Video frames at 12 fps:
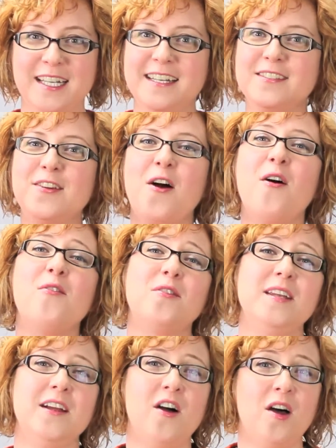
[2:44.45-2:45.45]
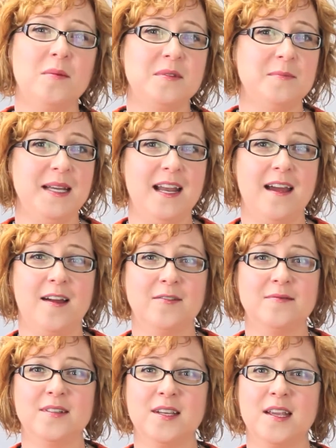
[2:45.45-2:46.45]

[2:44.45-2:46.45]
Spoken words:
It totally calms me down.